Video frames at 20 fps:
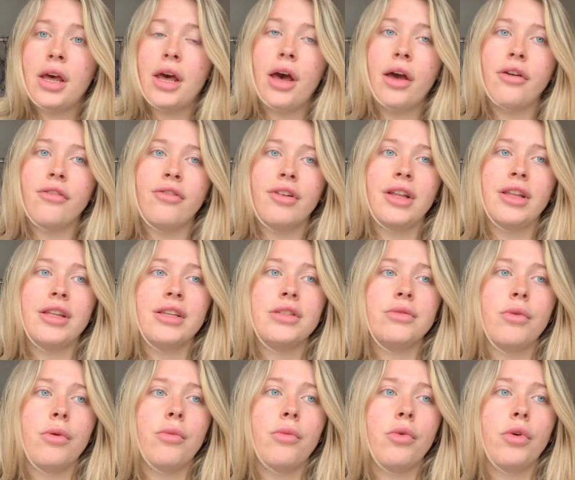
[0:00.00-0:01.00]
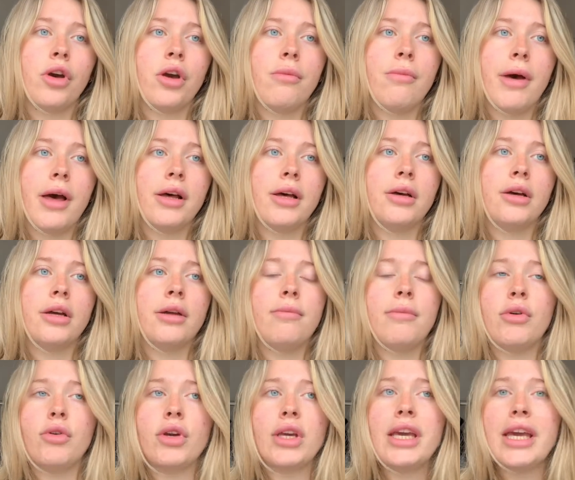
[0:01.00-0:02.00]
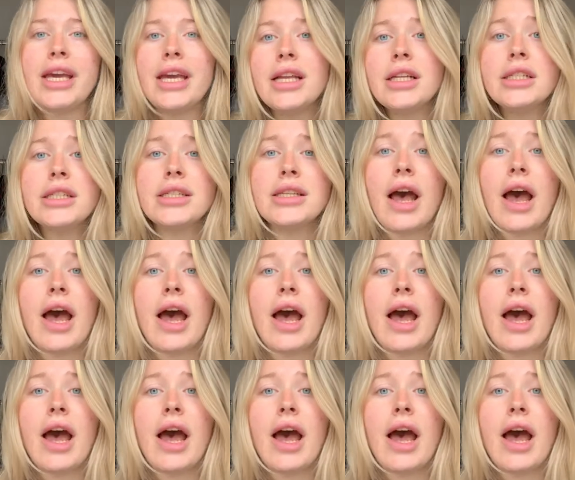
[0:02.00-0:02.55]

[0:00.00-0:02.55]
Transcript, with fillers: hopefully this one will go better in Longines